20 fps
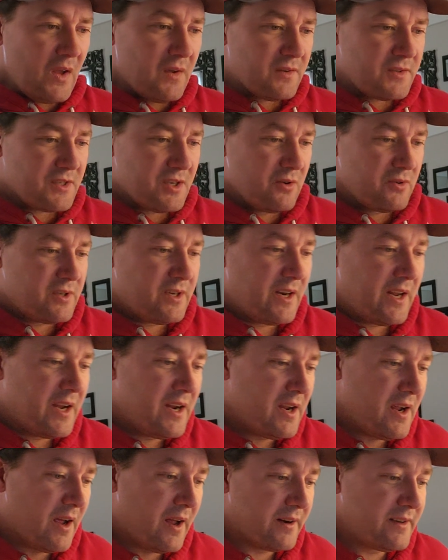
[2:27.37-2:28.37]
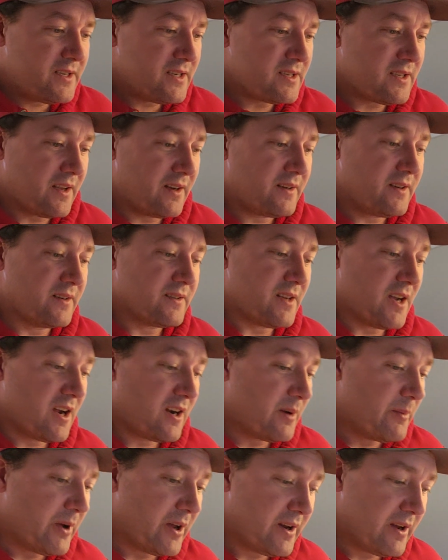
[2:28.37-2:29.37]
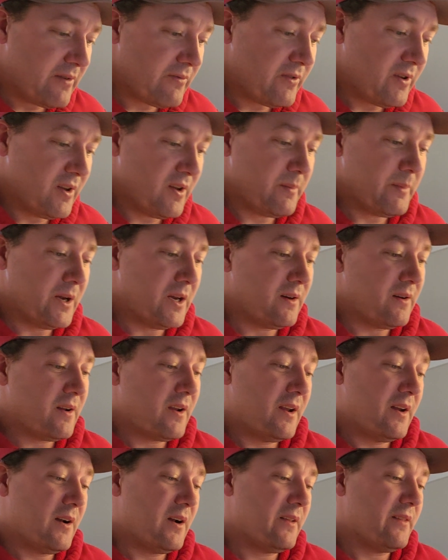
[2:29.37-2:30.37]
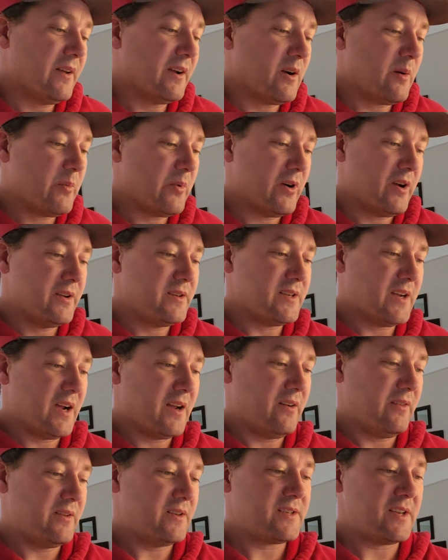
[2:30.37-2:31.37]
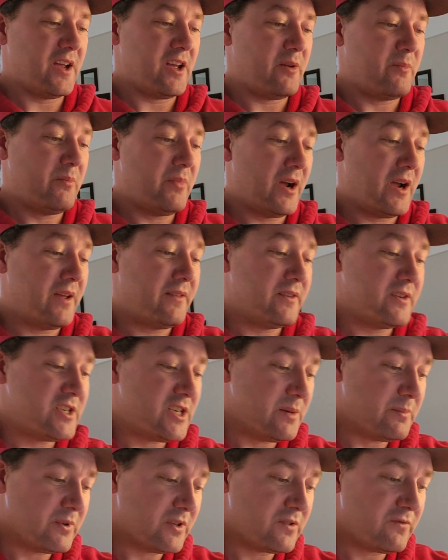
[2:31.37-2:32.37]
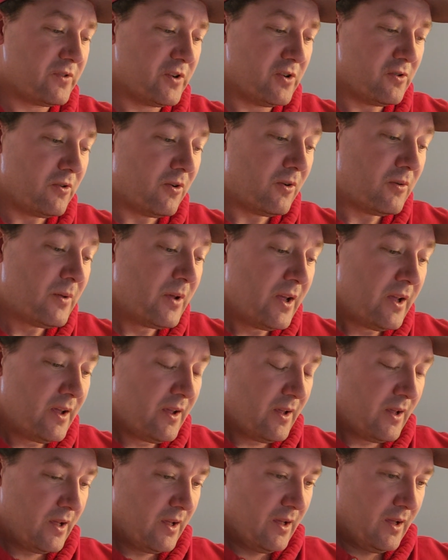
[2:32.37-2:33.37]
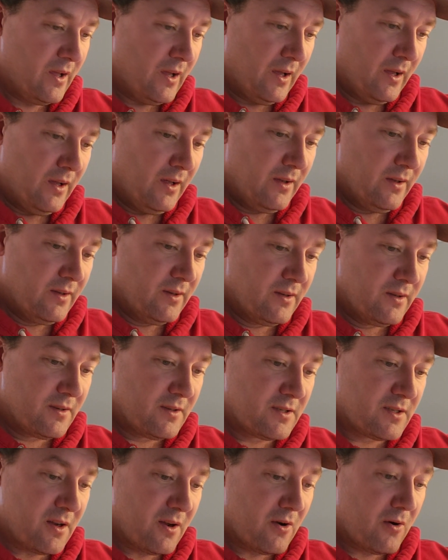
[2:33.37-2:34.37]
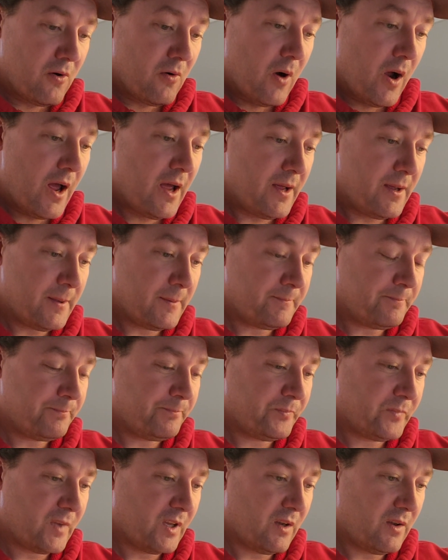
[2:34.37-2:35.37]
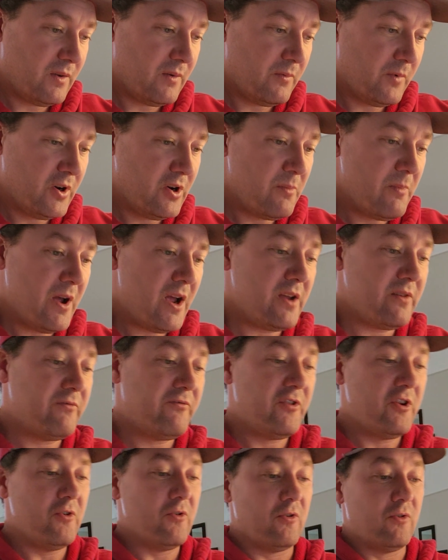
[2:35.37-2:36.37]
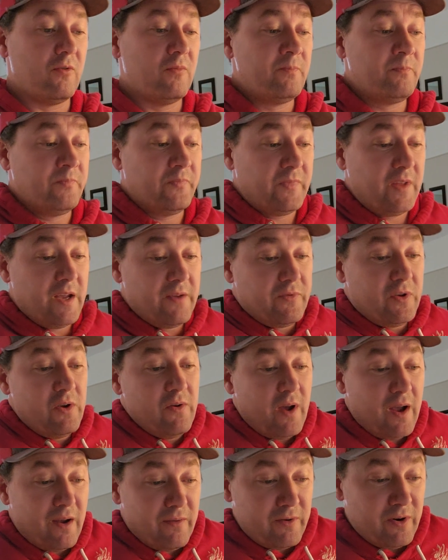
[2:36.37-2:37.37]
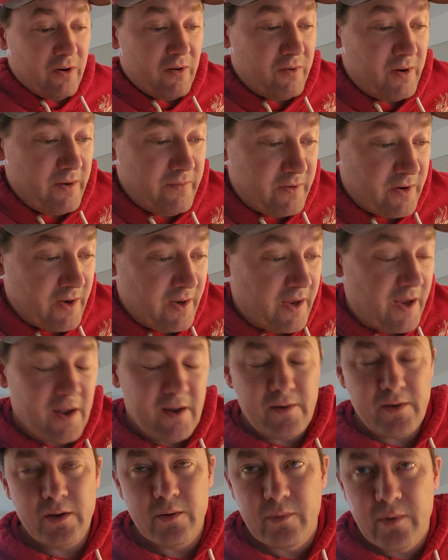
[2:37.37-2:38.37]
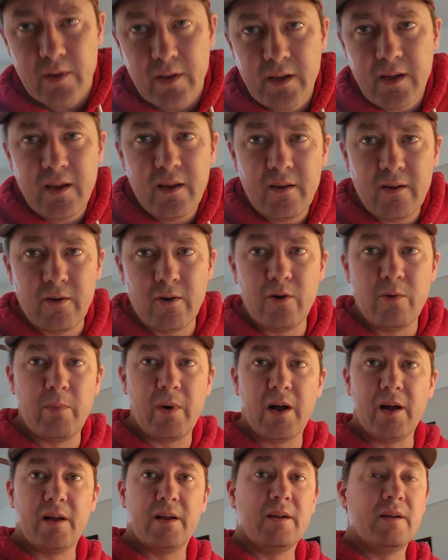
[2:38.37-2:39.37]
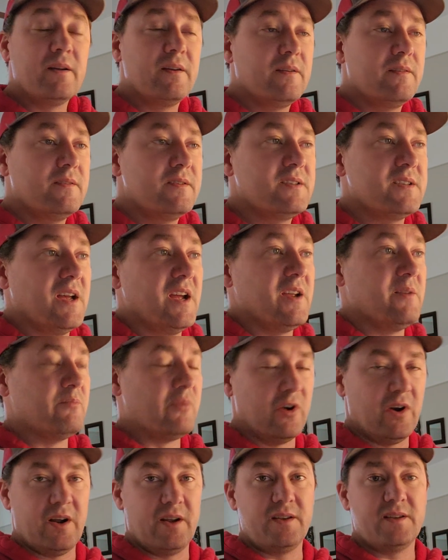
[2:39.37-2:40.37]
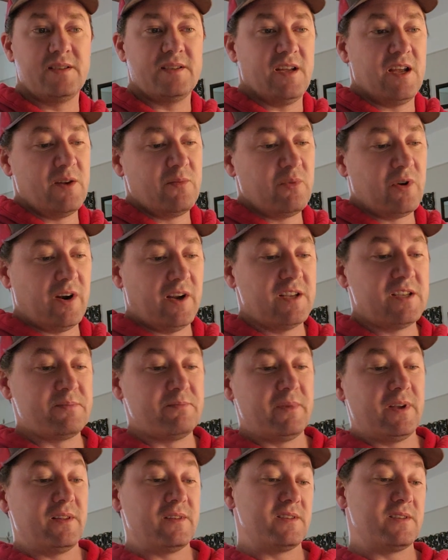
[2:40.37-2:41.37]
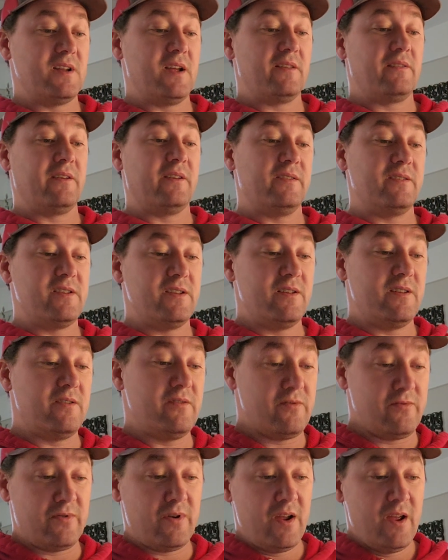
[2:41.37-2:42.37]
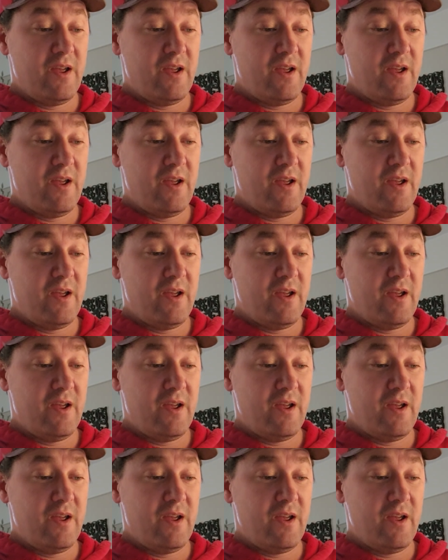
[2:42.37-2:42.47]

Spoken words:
So today I'd just like to talk about Ifta. I mean, and I think I'll probably title this "How to Buy the Cheapest Fuel." So when you're buying fuel, if you have your own Ifta account, you really can't go by sign price. Sign price means nothing to you